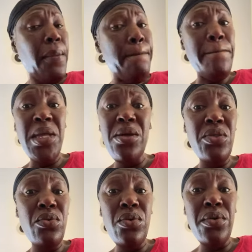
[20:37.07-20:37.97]
Me no
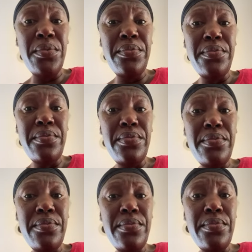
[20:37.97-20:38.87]
know.
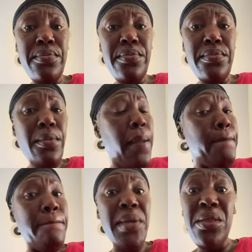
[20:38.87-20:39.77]

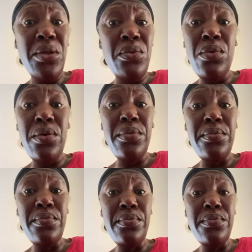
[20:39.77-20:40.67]
Me no know.
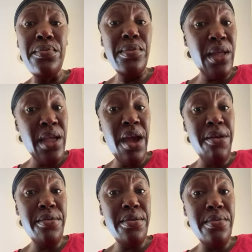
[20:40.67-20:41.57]
You
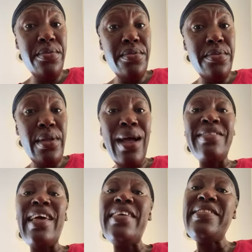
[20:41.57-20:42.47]
hear?
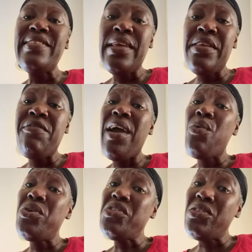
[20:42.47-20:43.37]
As I said, if I
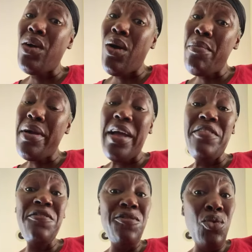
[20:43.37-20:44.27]
was dumb
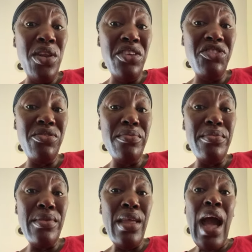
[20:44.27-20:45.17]
and foolish
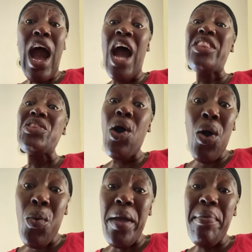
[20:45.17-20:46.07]
and
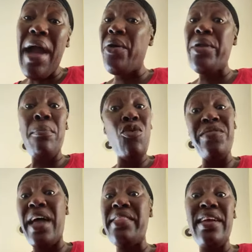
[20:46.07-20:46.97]
tongue whip, I could have moved
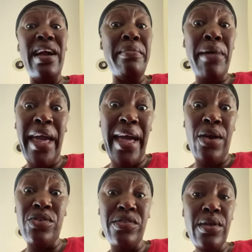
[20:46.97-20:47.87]
that nigga in my
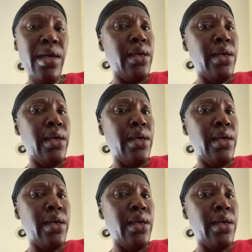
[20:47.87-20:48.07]
house.